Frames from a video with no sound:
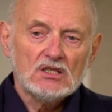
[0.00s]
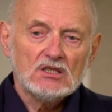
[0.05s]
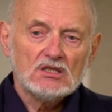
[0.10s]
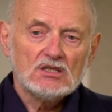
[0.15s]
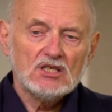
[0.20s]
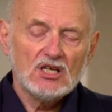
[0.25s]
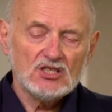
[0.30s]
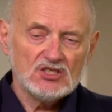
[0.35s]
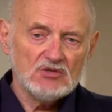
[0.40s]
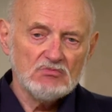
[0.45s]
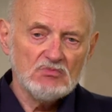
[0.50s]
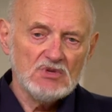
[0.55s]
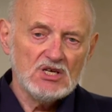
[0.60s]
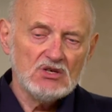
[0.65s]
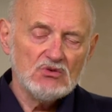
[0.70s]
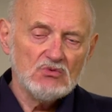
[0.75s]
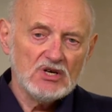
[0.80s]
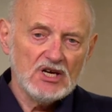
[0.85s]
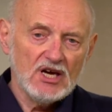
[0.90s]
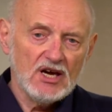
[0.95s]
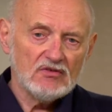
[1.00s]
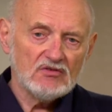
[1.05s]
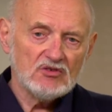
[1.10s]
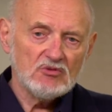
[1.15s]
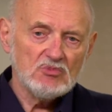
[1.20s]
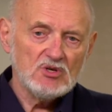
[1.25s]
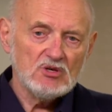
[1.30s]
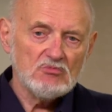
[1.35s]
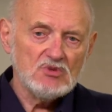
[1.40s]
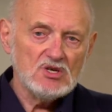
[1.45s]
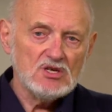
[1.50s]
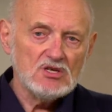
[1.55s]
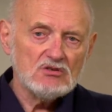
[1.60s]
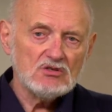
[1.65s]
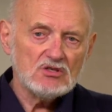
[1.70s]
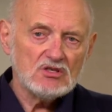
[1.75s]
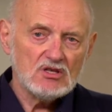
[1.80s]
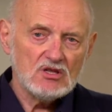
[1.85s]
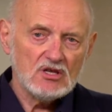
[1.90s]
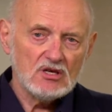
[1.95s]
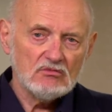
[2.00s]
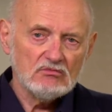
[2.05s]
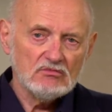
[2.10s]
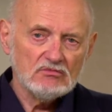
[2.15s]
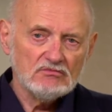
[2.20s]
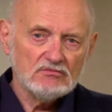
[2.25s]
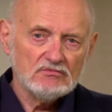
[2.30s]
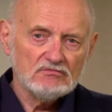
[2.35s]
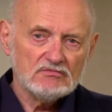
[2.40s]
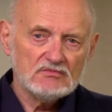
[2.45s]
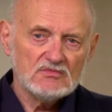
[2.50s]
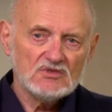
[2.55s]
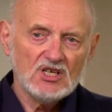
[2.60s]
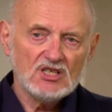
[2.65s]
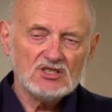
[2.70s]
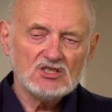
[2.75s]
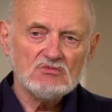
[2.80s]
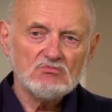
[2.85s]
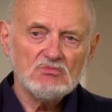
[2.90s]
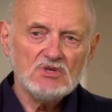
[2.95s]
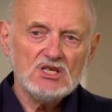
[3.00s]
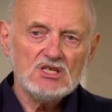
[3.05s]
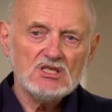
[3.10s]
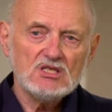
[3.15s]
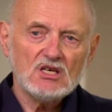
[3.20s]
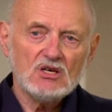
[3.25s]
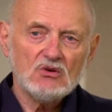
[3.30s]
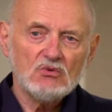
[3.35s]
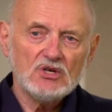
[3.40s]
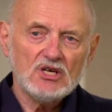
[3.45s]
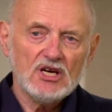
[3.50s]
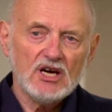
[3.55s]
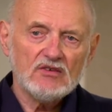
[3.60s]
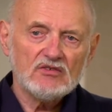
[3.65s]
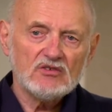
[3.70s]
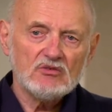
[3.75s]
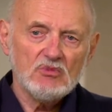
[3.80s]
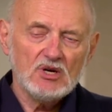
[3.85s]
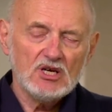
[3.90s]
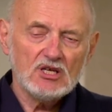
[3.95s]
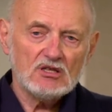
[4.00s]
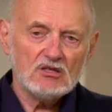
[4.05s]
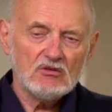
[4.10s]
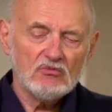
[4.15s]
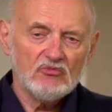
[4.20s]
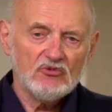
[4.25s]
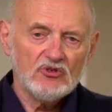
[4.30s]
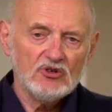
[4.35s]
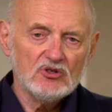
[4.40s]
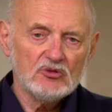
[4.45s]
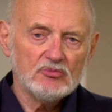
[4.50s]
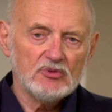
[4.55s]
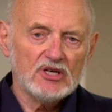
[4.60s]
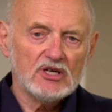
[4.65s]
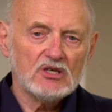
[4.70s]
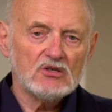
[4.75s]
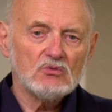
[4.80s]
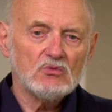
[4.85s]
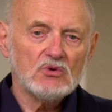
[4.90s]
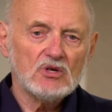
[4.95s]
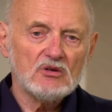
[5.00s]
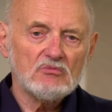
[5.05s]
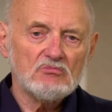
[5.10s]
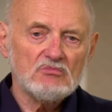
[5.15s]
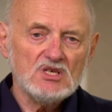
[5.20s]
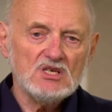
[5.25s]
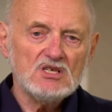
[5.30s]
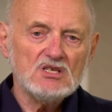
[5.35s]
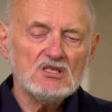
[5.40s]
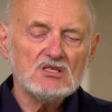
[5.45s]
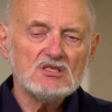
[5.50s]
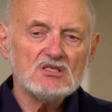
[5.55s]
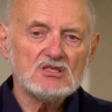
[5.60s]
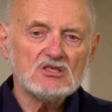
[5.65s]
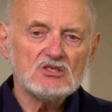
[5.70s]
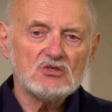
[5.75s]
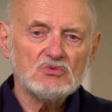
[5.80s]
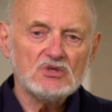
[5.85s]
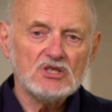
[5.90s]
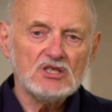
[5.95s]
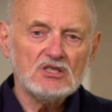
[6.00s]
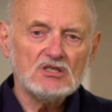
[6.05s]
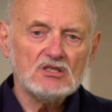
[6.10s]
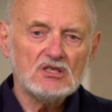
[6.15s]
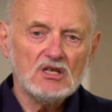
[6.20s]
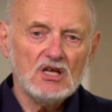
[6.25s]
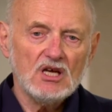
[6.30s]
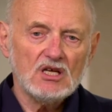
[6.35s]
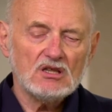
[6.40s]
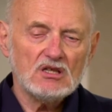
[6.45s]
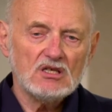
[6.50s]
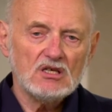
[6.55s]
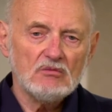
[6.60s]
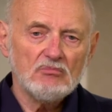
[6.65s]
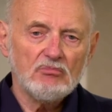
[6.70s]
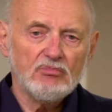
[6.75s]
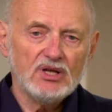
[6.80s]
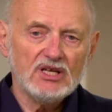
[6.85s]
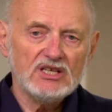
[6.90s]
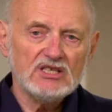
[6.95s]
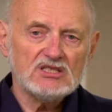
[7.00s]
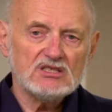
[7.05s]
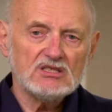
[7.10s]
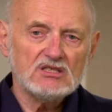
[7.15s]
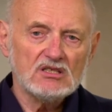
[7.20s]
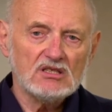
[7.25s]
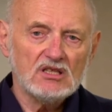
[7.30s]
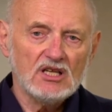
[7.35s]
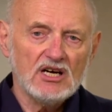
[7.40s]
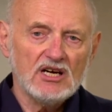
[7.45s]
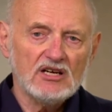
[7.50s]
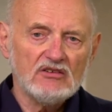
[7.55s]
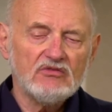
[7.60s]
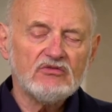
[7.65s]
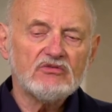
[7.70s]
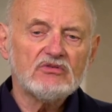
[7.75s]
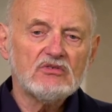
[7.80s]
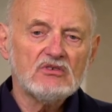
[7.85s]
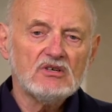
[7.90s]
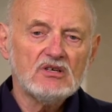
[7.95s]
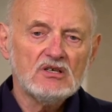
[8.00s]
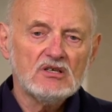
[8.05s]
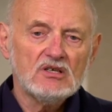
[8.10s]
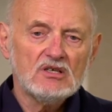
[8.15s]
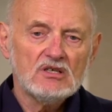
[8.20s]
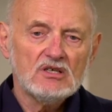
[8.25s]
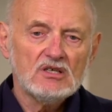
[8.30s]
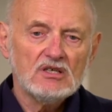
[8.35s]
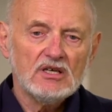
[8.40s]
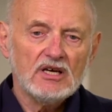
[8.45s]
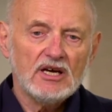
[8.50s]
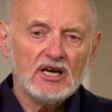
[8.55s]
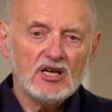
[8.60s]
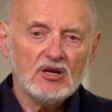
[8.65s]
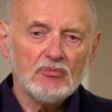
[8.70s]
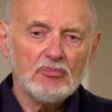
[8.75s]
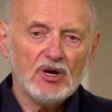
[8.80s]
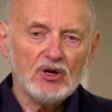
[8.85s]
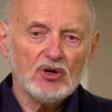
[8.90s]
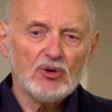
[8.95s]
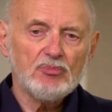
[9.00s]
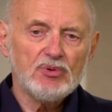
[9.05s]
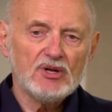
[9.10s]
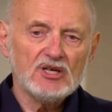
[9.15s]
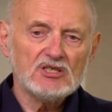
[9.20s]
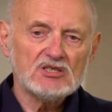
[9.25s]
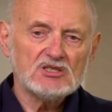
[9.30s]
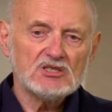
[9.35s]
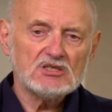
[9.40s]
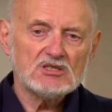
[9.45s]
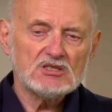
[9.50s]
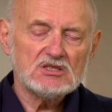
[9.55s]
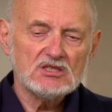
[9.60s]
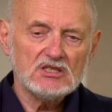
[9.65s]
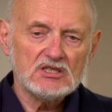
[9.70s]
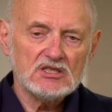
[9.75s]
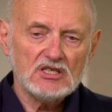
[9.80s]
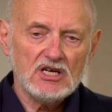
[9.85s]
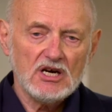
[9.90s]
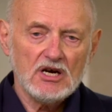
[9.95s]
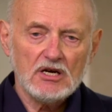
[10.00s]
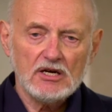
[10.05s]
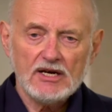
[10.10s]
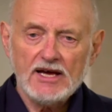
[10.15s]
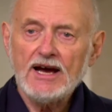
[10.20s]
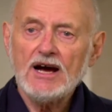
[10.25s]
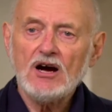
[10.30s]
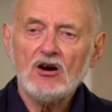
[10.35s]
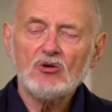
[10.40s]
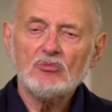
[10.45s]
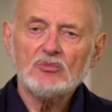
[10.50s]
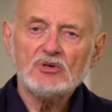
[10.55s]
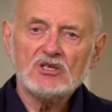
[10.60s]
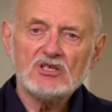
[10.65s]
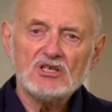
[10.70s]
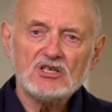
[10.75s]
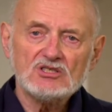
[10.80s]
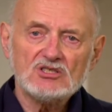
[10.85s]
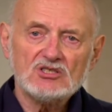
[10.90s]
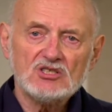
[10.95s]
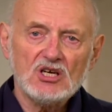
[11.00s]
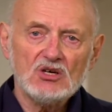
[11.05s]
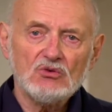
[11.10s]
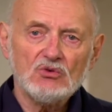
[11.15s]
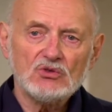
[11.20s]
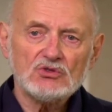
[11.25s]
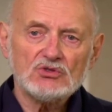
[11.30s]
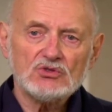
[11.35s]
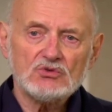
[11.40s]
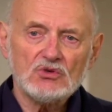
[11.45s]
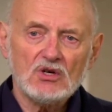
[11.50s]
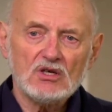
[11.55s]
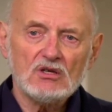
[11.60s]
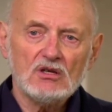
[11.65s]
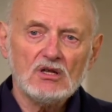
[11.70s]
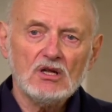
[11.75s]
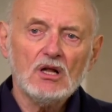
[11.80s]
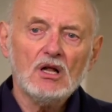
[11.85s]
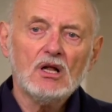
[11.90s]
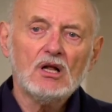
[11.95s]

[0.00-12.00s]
Doesn't mean we have to be mean to them. Doesn't mean that we have to make them feel bad. What it means is we need to get them placed in life at a better place than they are now, because they will struggle